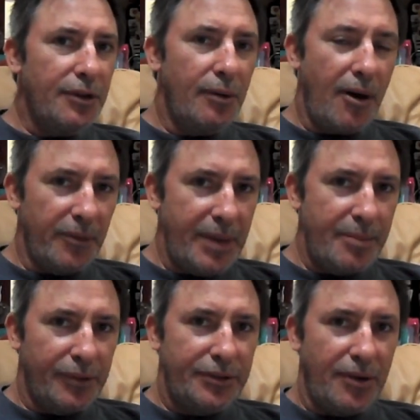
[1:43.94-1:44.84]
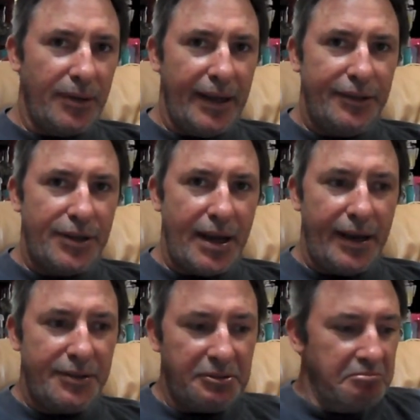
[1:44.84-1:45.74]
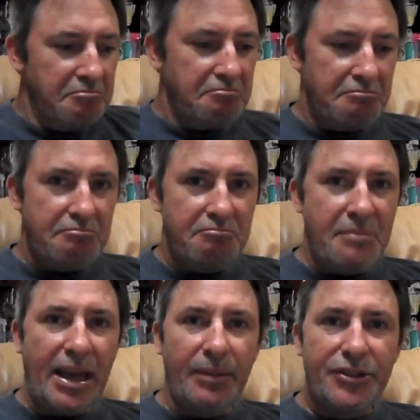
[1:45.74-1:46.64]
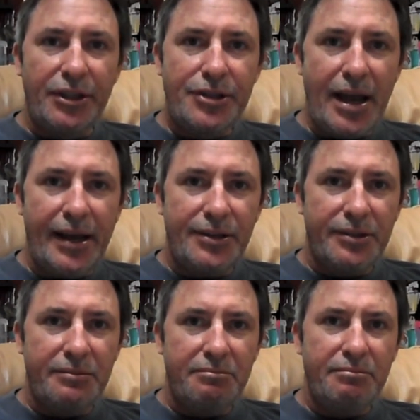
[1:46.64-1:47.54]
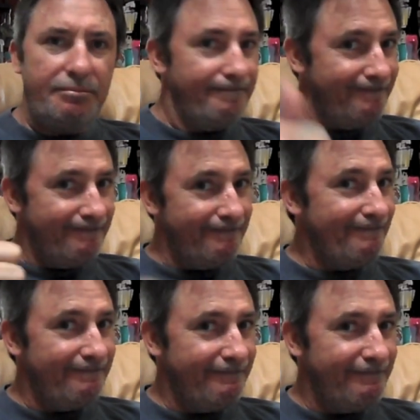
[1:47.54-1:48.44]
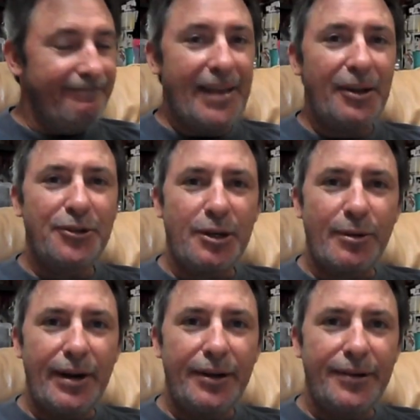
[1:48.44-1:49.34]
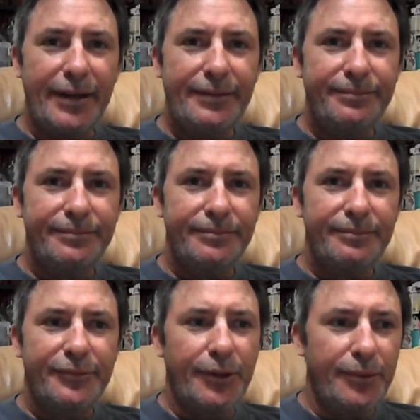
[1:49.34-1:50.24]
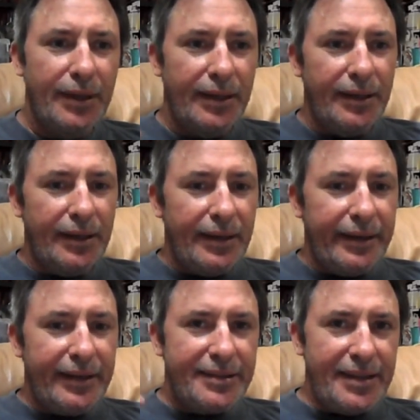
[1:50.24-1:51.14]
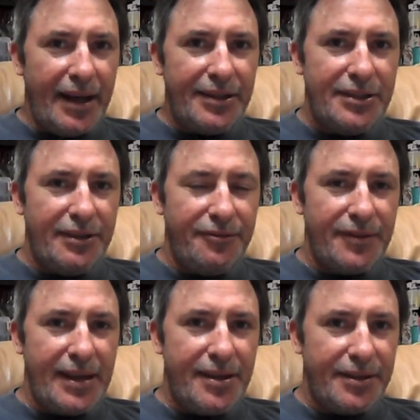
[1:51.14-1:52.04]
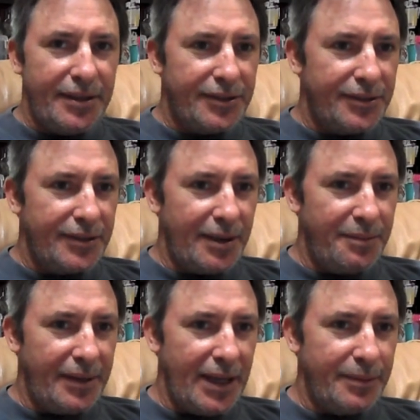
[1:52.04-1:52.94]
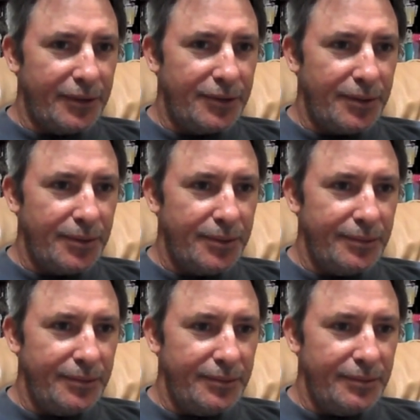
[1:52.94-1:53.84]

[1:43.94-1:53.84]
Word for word: So all the people that don't like jazz, make them listen to jazz. That'll turn them around, right? So it's not as if atheists have been able to